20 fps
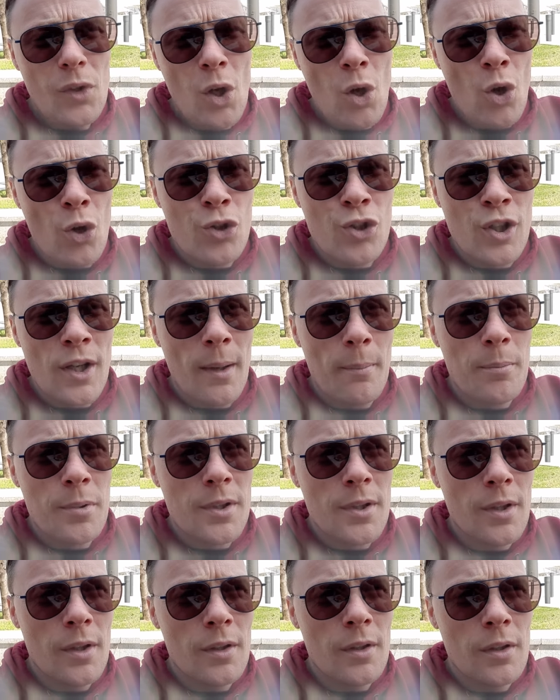or
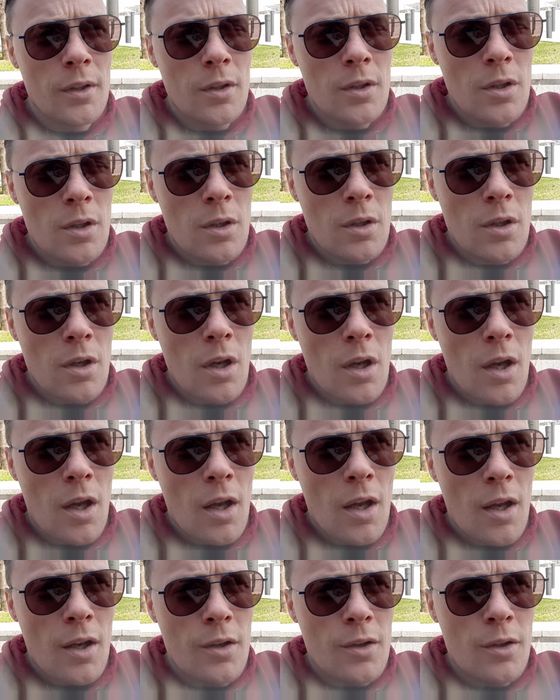chips
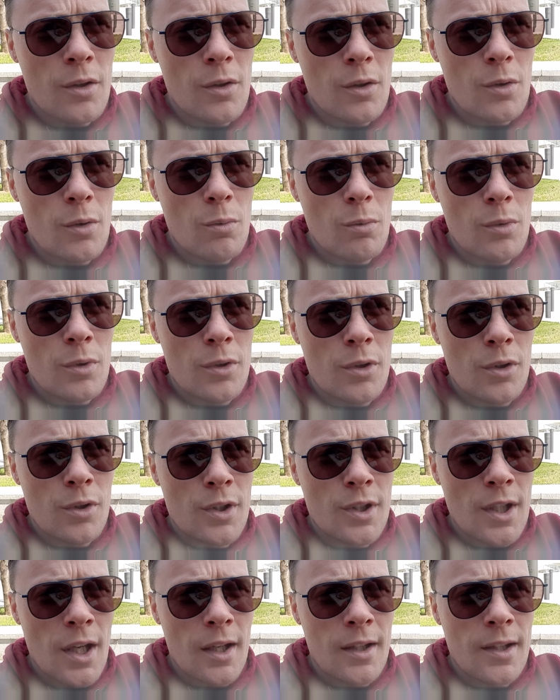and we
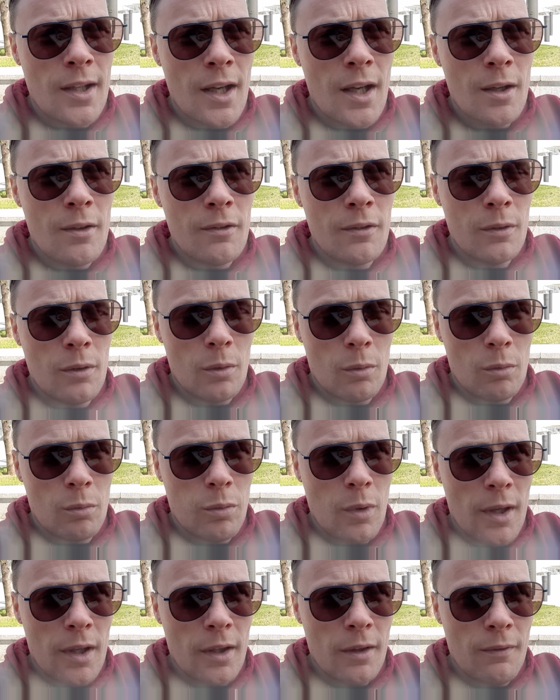just sat down
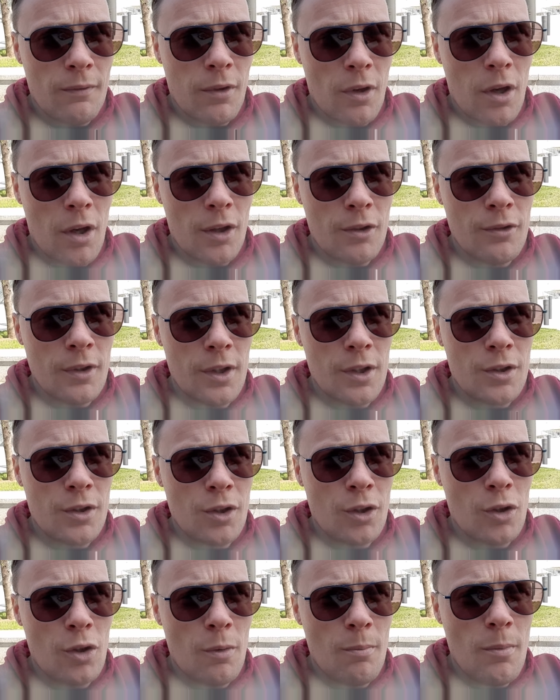waiting for our drinks
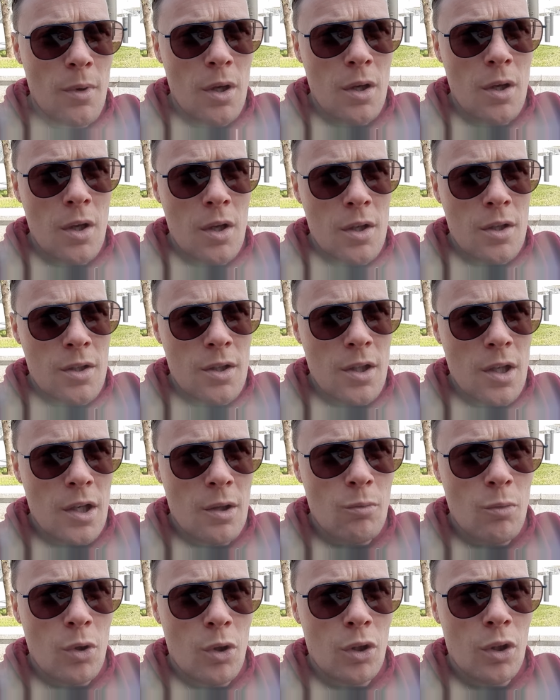to come
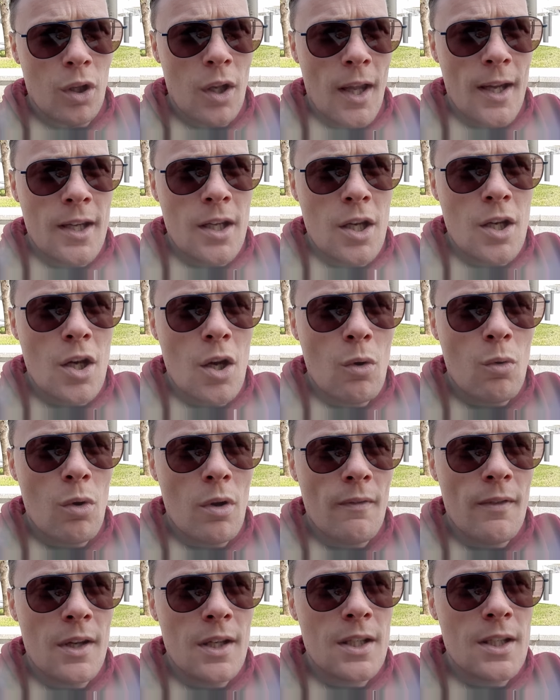Then we'll let you know
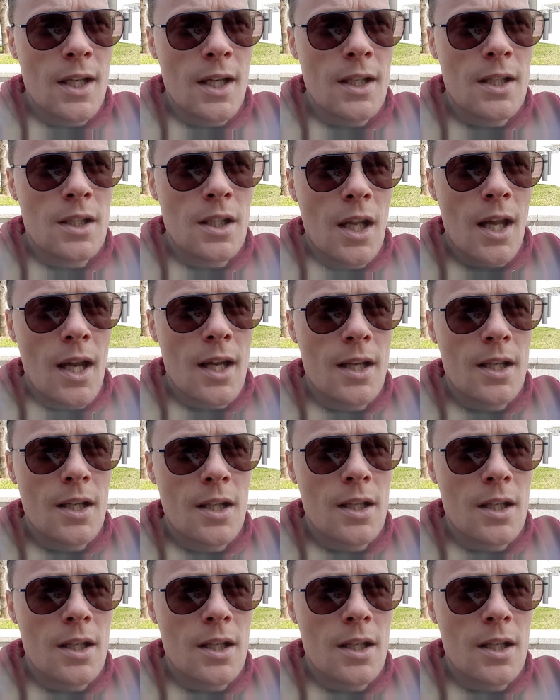what they taste like